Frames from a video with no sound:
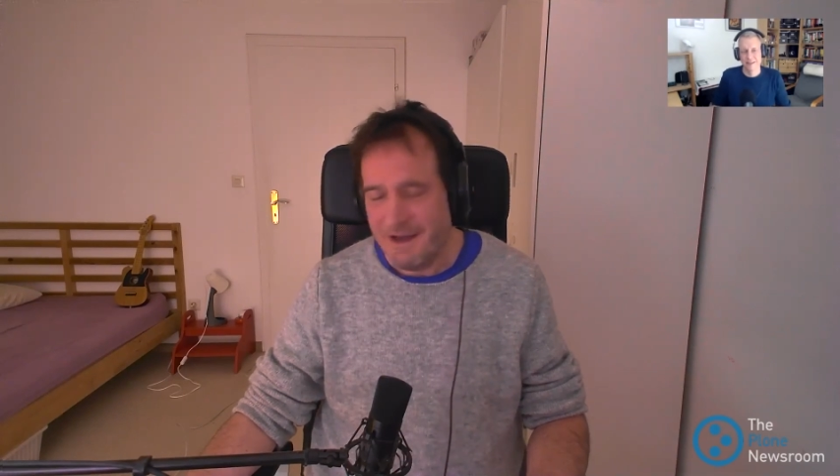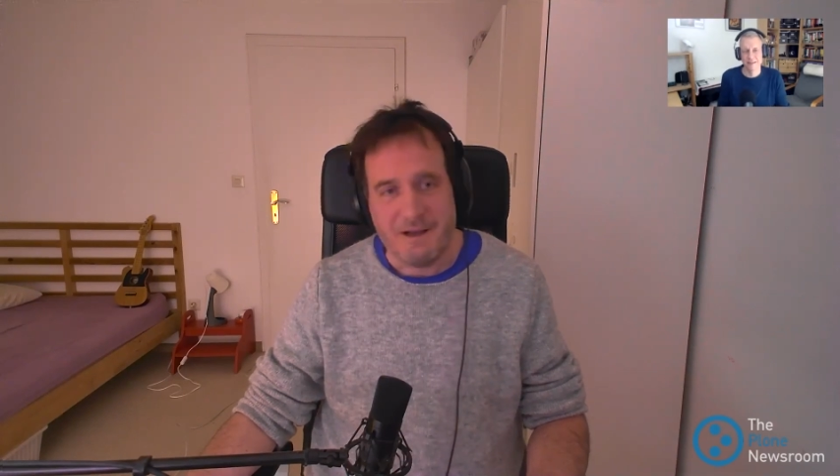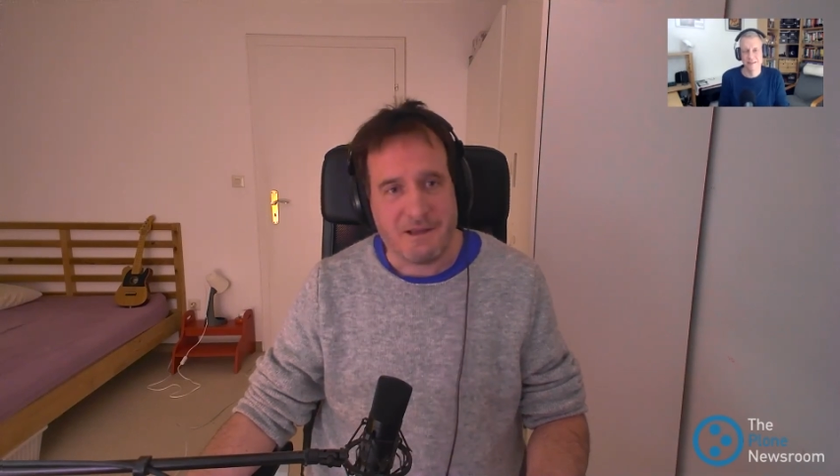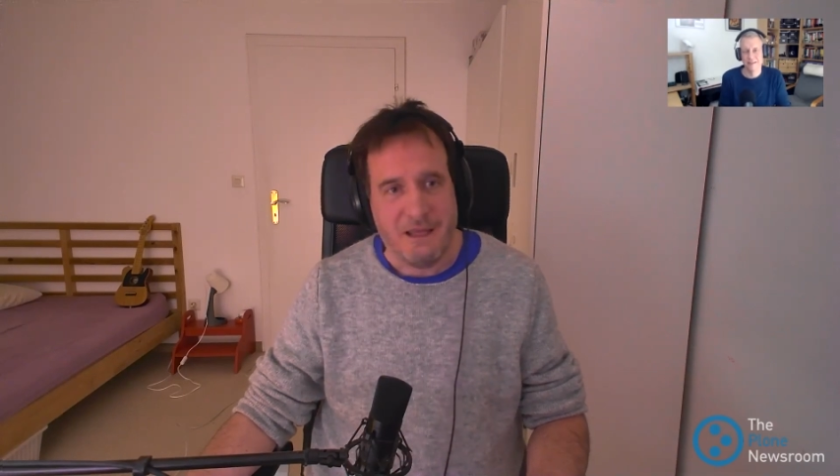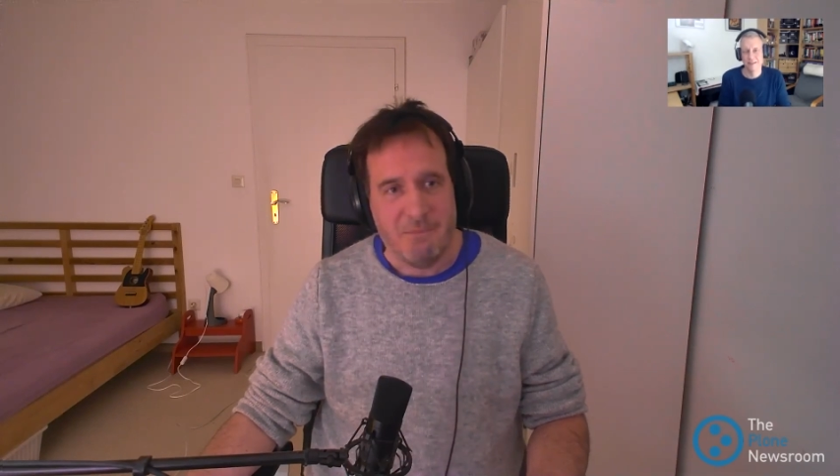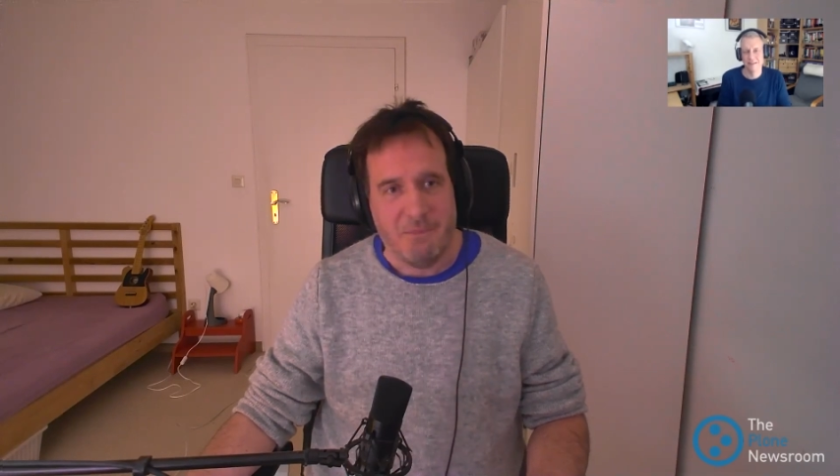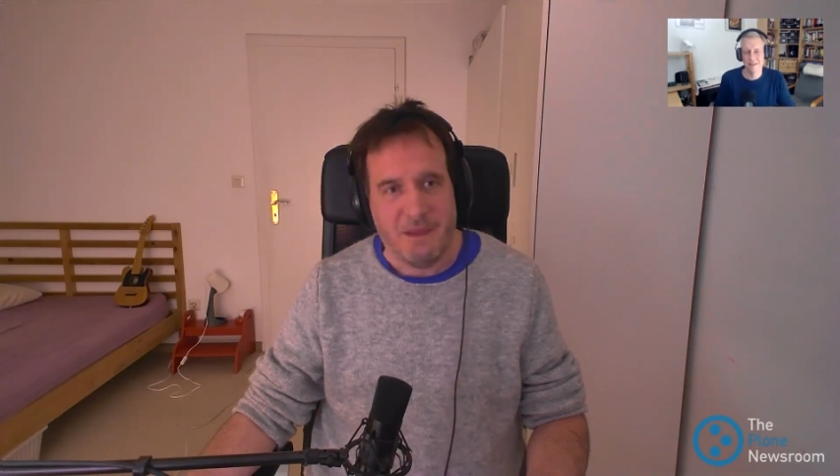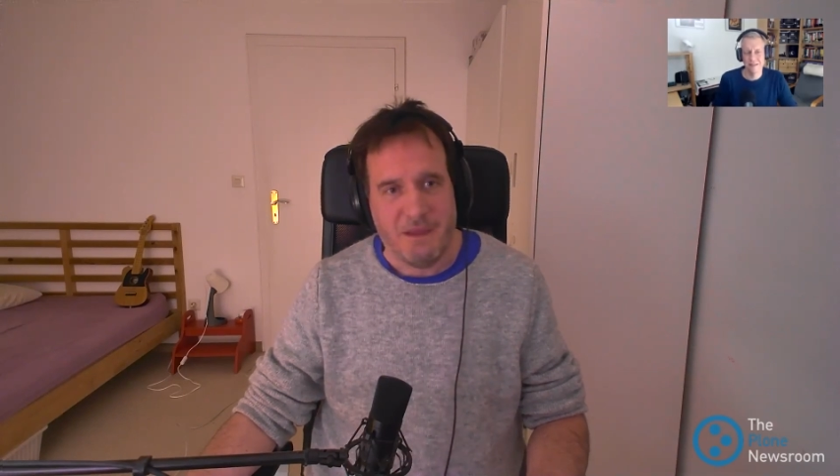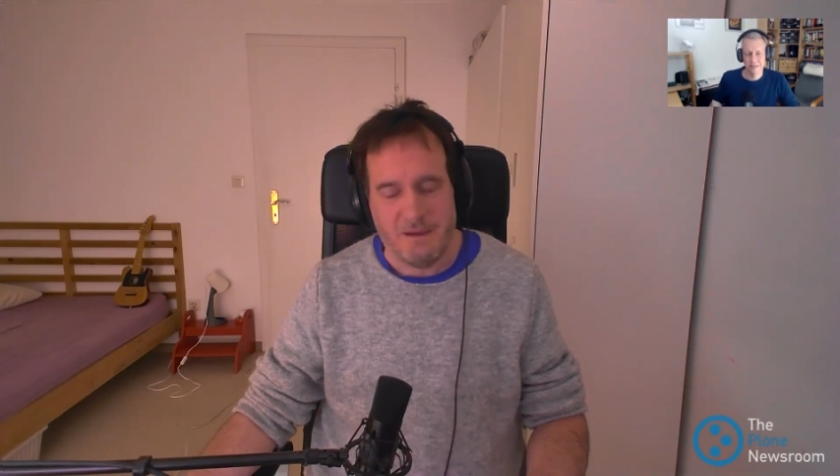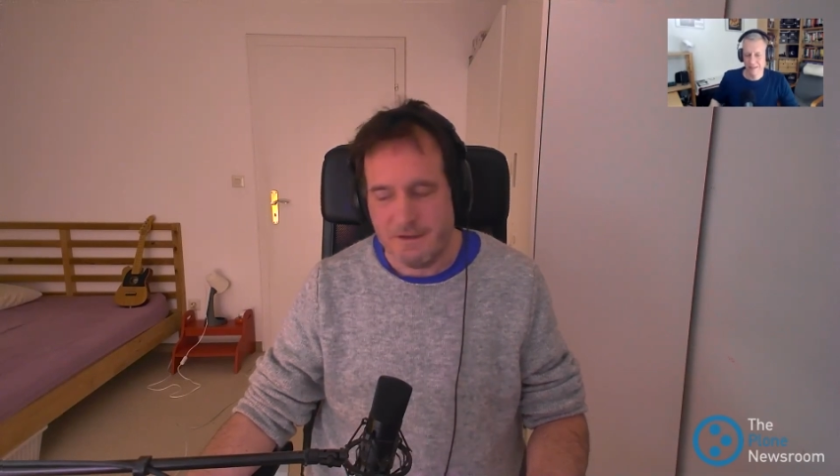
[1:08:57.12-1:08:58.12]
Keep
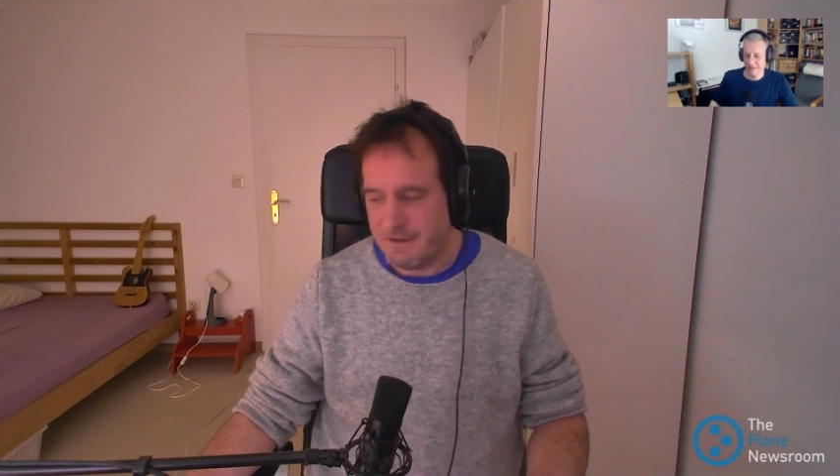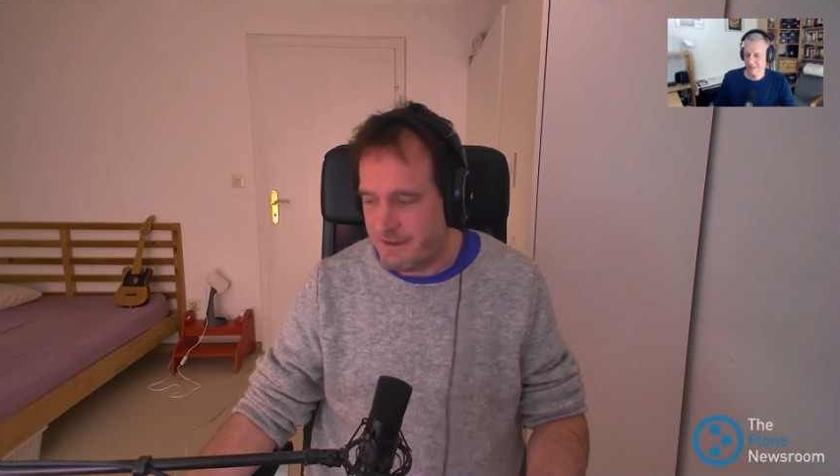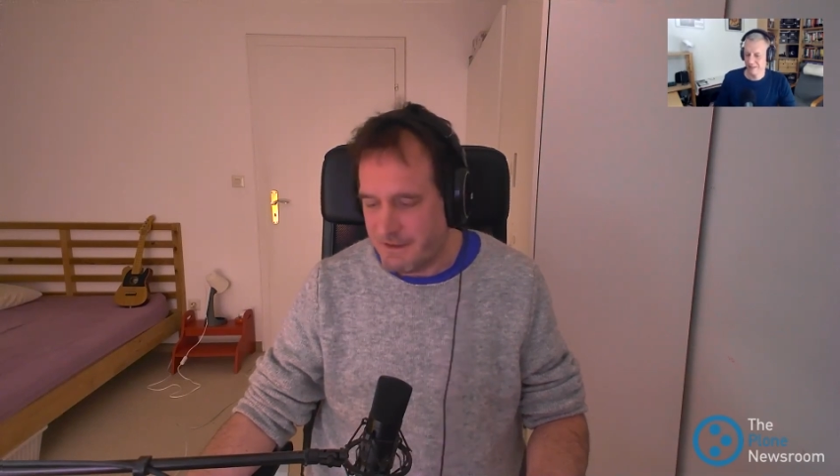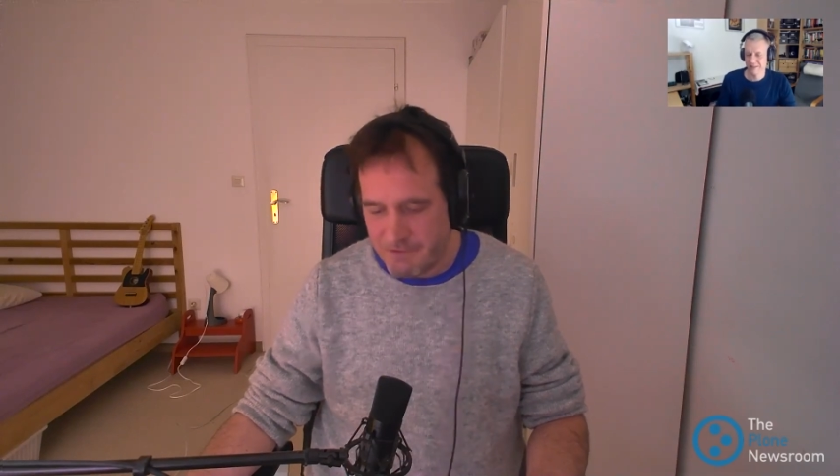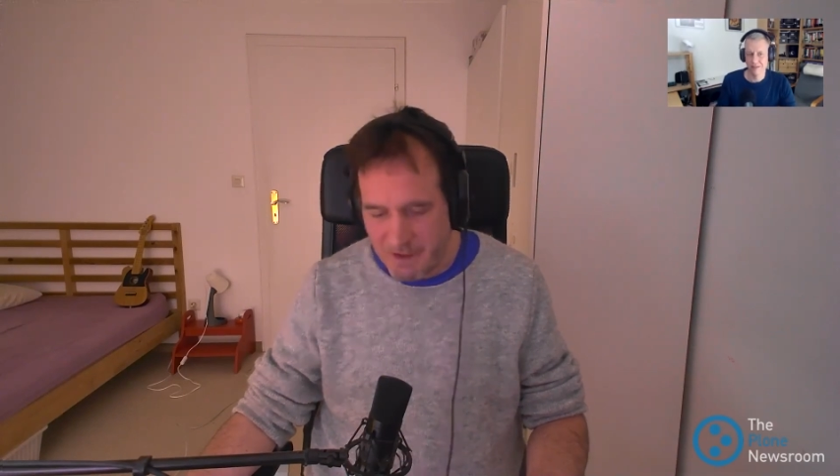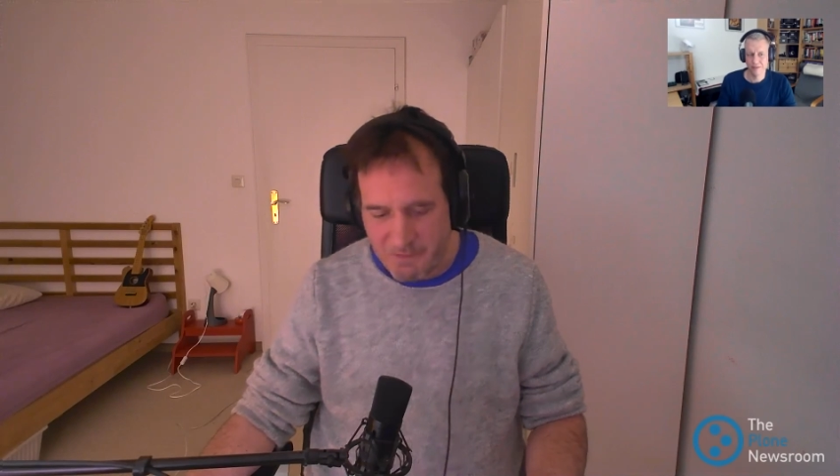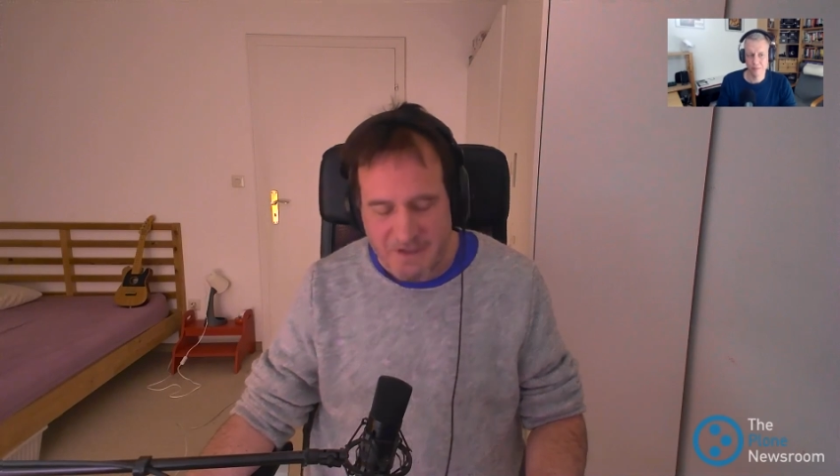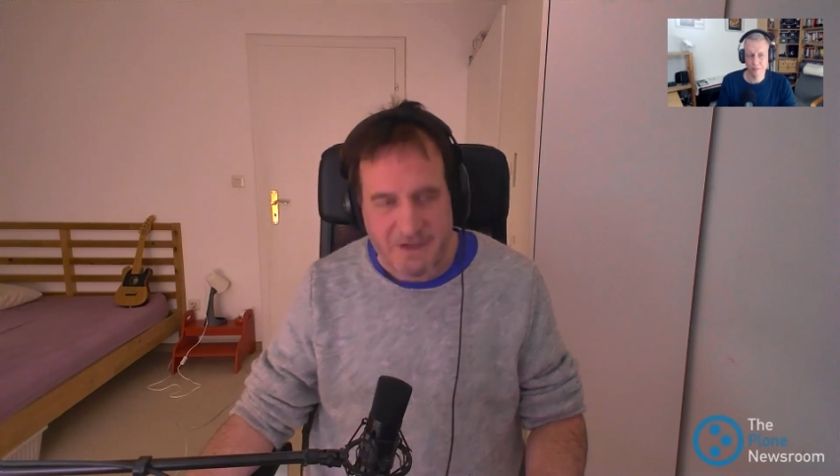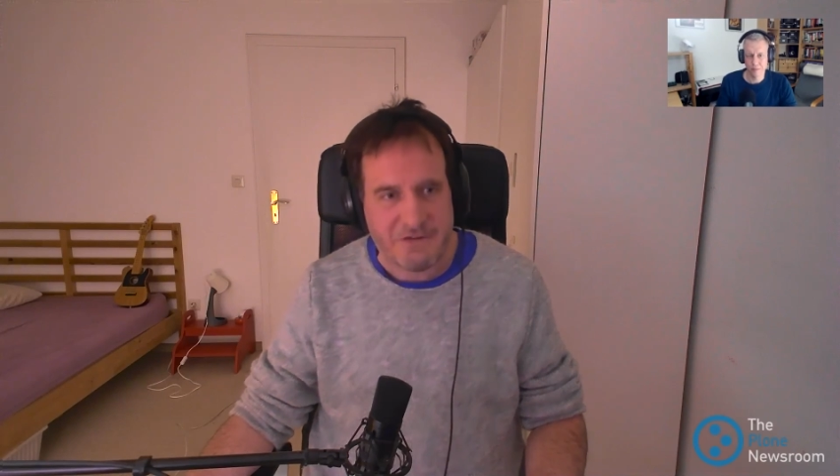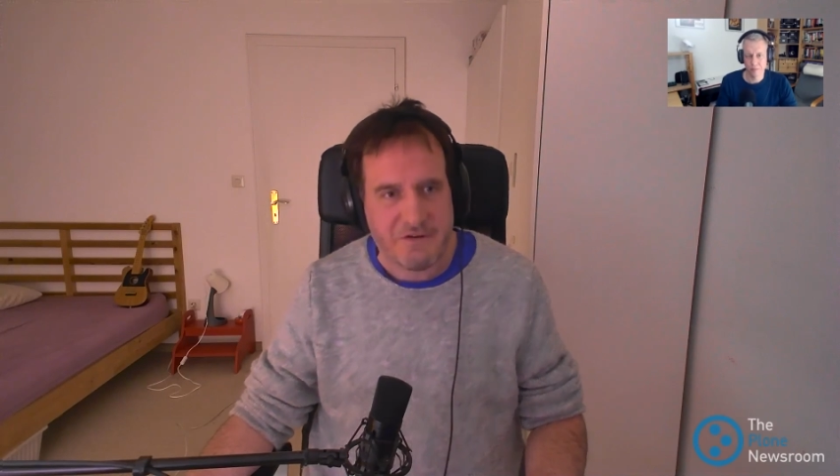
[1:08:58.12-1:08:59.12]
the
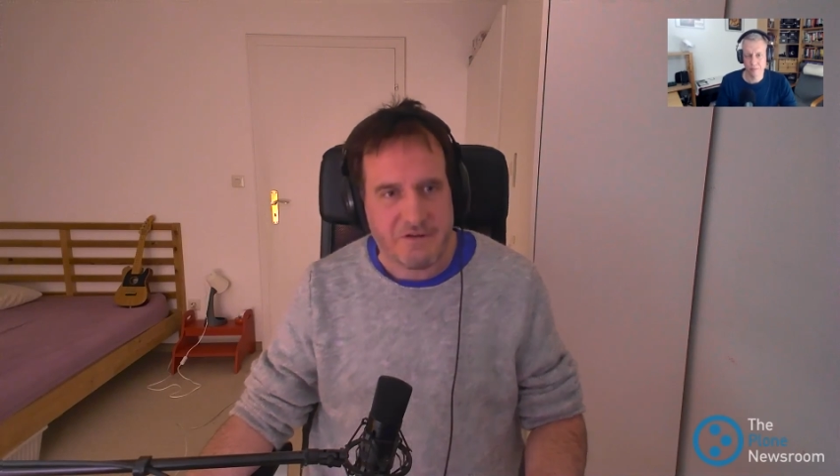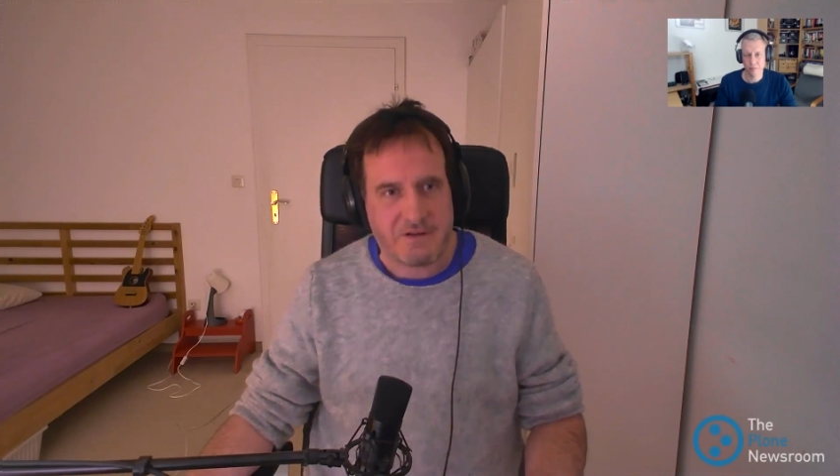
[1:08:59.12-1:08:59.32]
recommendations